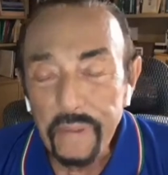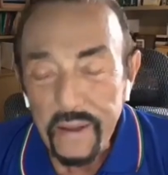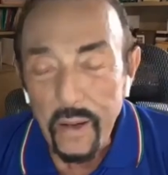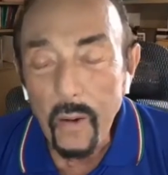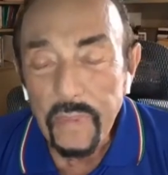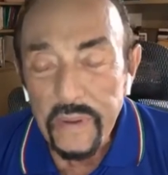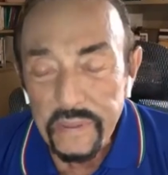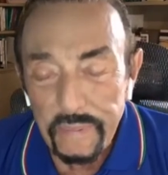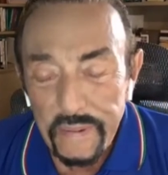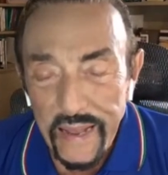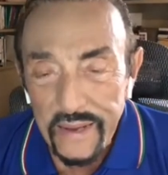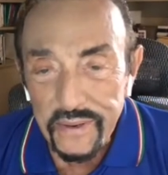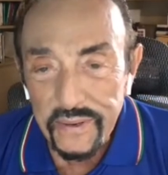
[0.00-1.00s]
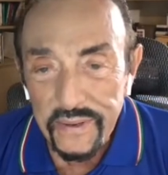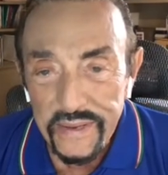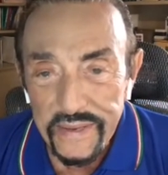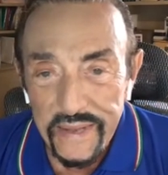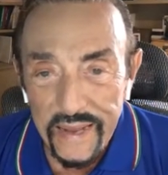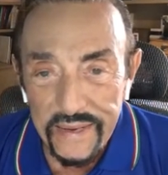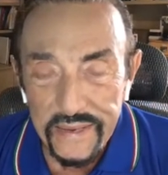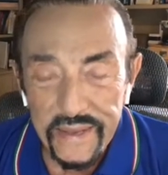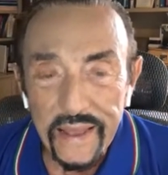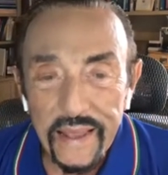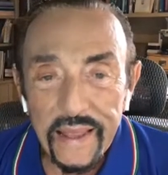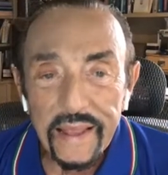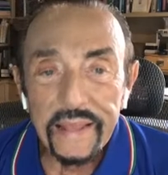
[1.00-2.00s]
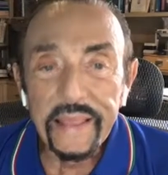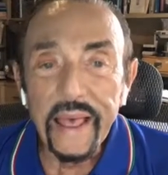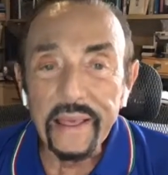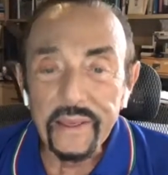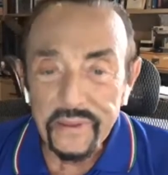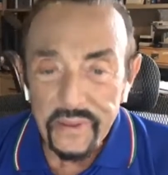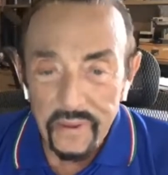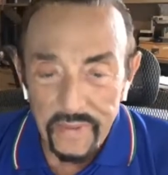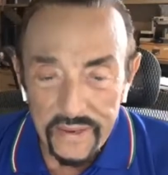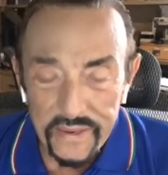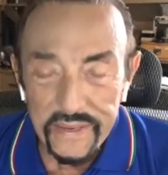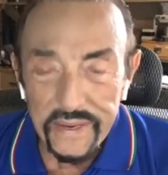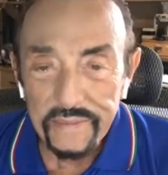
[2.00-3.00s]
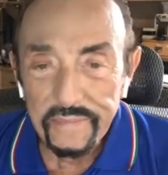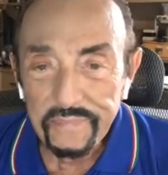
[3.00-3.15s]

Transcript: almost potential disaster. Thank you so much.